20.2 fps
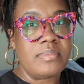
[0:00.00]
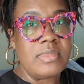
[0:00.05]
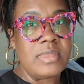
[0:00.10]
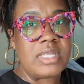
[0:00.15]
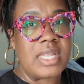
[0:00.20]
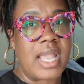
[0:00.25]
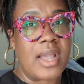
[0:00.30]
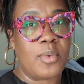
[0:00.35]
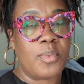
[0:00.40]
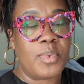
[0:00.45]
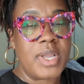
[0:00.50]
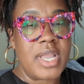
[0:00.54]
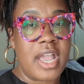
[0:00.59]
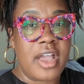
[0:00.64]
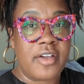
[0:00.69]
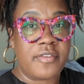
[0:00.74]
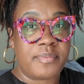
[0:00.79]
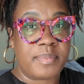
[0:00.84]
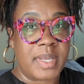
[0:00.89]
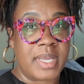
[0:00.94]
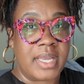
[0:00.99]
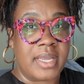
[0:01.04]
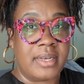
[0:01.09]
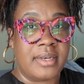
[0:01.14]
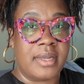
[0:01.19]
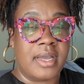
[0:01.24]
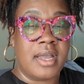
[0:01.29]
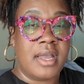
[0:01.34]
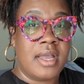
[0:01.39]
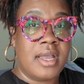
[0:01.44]
Now, we have
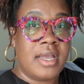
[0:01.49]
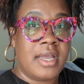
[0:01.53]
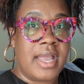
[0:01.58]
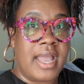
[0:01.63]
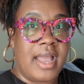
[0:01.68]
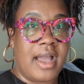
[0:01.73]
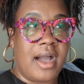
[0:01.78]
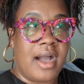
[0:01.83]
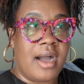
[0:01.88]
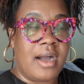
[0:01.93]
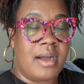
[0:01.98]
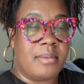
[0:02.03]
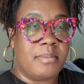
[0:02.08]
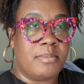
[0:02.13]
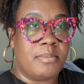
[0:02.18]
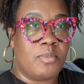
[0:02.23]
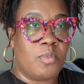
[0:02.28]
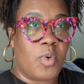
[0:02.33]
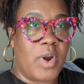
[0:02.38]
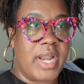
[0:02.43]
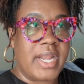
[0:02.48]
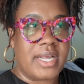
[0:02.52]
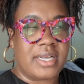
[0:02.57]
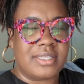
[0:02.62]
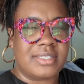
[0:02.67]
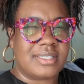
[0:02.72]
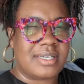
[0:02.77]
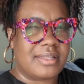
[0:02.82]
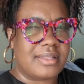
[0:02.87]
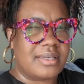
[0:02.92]
been waiting
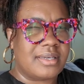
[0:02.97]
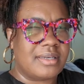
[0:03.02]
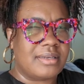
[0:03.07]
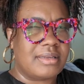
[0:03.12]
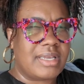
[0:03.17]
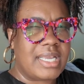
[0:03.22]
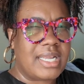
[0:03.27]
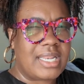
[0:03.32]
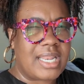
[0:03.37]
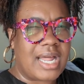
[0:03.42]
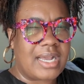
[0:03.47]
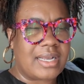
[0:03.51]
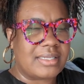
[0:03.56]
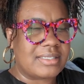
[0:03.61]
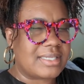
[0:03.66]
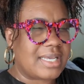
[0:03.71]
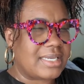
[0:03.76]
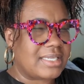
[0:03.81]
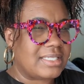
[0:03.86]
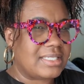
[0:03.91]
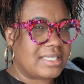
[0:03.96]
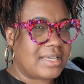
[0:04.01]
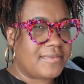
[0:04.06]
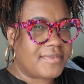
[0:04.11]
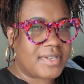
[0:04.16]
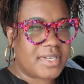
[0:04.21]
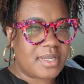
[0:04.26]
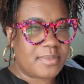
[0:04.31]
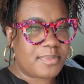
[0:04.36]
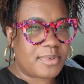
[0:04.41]
until the HELOC is like
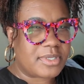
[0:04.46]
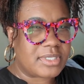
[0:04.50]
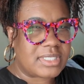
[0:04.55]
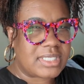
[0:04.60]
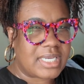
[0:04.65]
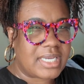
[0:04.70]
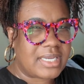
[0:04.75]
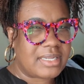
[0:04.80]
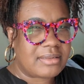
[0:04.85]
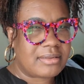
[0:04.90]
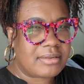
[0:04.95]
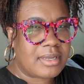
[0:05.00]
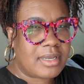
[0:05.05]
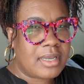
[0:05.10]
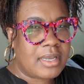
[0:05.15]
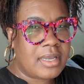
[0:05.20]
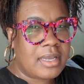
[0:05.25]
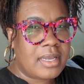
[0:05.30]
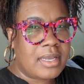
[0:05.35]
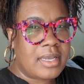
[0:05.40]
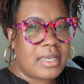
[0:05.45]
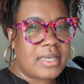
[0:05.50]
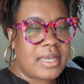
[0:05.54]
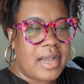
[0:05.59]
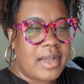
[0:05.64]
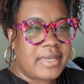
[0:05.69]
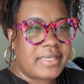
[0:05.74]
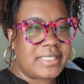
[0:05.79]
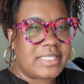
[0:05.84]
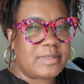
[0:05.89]
70%
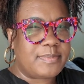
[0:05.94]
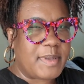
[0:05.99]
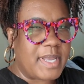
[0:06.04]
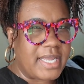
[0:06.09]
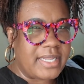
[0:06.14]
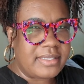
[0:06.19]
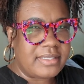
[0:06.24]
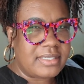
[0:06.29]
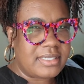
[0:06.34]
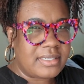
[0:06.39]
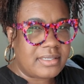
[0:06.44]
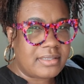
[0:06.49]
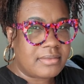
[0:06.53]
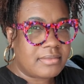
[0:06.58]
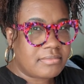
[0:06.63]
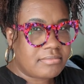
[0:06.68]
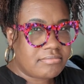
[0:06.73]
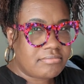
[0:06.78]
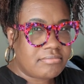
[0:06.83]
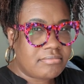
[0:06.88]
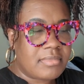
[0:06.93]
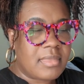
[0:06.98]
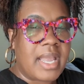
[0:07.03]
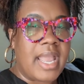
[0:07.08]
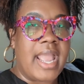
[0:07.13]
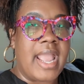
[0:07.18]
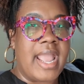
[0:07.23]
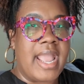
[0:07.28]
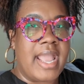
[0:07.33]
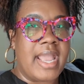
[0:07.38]
spent,
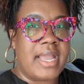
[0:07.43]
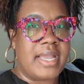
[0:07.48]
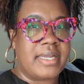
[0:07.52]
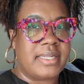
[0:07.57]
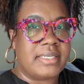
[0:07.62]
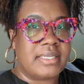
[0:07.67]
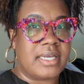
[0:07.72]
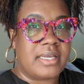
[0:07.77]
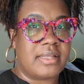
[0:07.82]
and